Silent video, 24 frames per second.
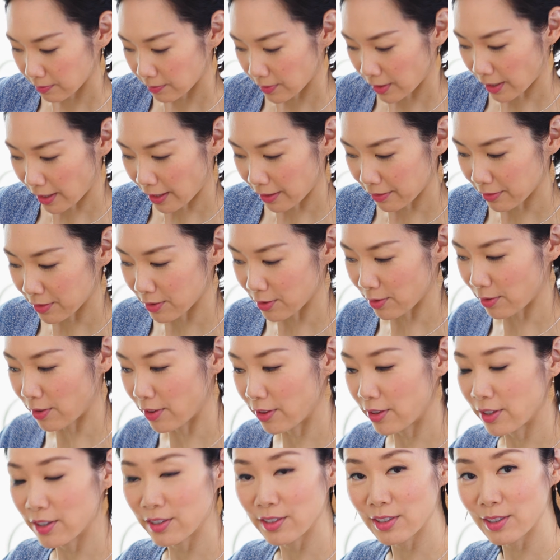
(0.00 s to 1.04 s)
Okay, so
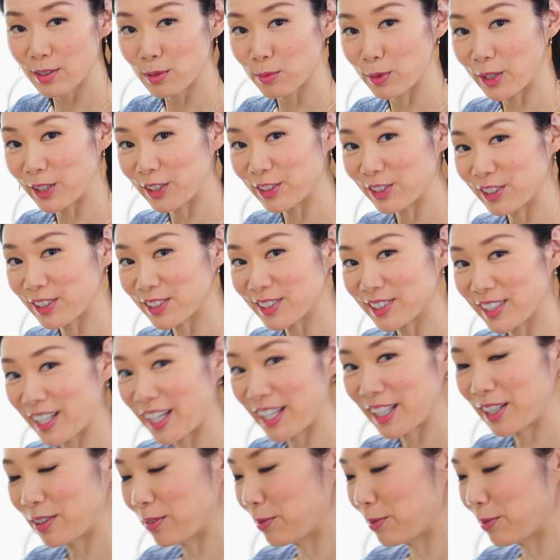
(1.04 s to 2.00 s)
this is what it looks like